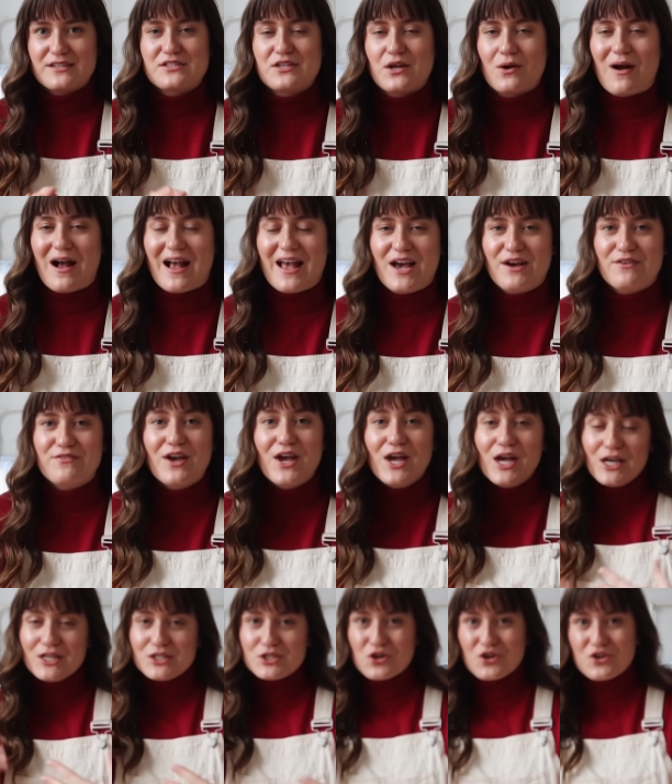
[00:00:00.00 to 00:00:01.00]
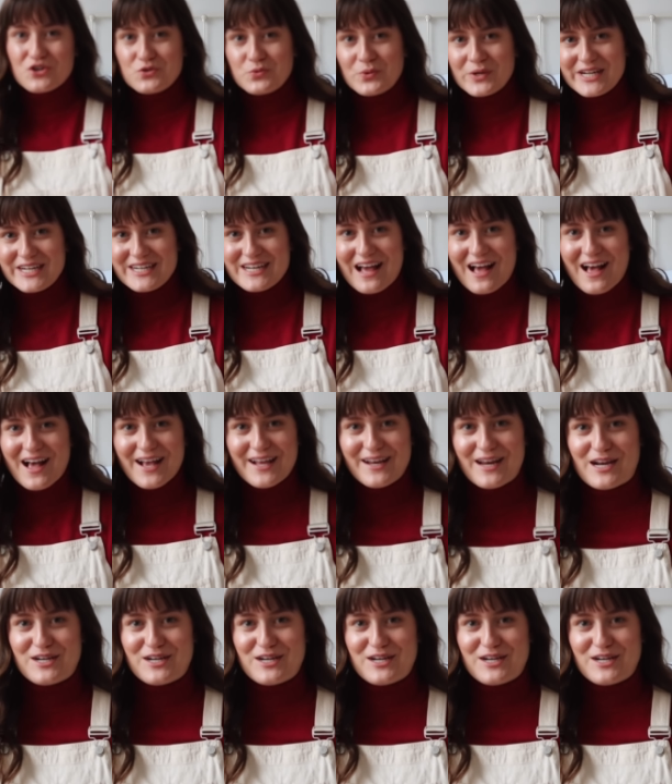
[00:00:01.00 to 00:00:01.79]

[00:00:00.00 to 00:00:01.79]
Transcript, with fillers: So I have turn 29.